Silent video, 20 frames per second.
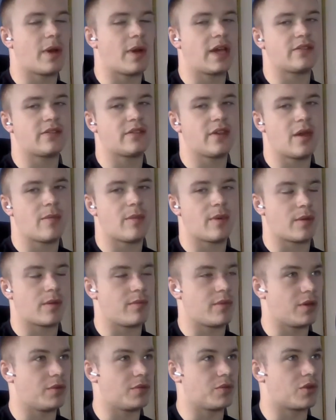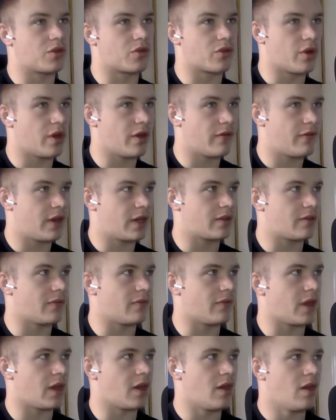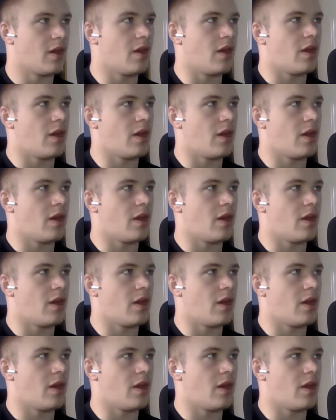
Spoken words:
bicep and be able to grow it effectively.